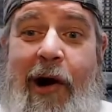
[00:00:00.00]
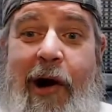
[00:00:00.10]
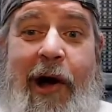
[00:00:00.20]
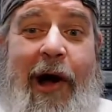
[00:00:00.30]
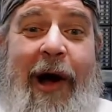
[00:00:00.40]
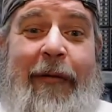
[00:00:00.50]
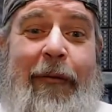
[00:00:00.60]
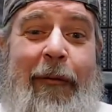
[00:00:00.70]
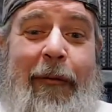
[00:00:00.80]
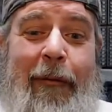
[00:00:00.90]
I
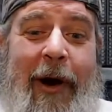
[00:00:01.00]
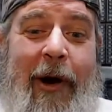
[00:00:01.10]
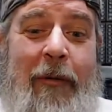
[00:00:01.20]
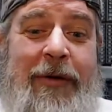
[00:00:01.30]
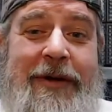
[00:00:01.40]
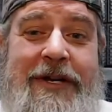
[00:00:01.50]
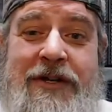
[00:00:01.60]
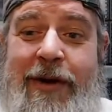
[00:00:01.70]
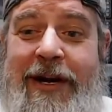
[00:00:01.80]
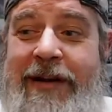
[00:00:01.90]
hope you
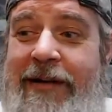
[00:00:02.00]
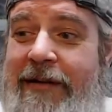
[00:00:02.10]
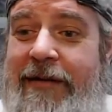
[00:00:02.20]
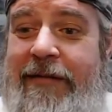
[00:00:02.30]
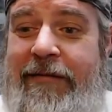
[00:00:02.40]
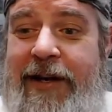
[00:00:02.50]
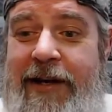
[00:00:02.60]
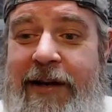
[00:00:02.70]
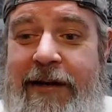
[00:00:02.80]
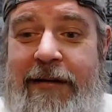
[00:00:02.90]
enjoyed
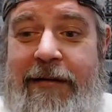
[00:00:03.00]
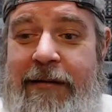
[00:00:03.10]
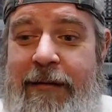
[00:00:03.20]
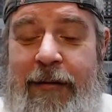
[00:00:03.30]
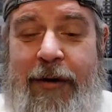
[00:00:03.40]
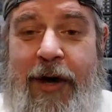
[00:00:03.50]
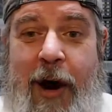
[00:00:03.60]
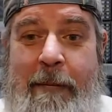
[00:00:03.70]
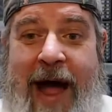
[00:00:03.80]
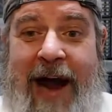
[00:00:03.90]
the
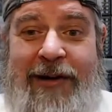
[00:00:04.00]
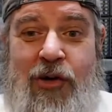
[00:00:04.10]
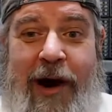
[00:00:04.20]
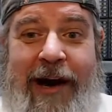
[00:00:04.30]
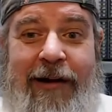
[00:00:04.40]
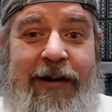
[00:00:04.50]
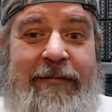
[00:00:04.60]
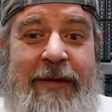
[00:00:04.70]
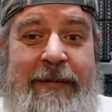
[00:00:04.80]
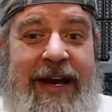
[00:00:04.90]
comeback trail
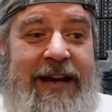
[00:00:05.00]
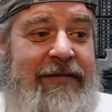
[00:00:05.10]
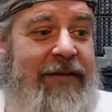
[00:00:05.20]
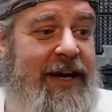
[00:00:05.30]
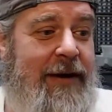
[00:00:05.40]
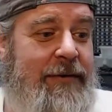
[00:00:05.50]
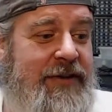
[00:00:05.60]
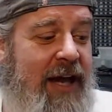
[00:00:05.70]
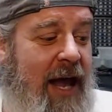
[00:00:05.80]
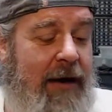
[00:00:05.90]
of me making
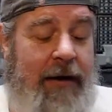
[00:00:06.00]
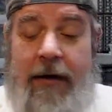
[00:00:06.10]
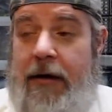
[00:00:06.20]
videos again.